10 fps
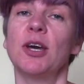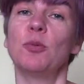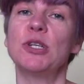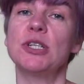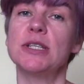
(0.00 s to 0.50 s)

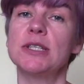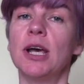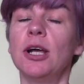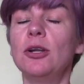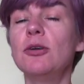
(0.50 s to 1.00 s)
which is
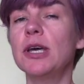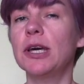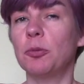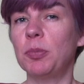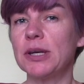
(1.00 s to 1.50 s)
looking
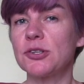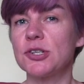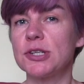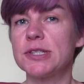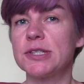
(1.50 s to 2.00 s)
at
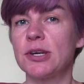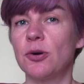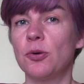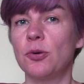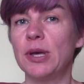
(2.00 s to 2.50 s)
pictures
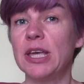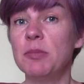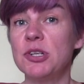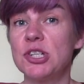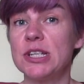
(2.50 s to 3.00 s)
or
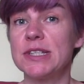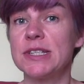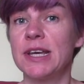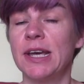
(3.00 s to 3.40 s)
images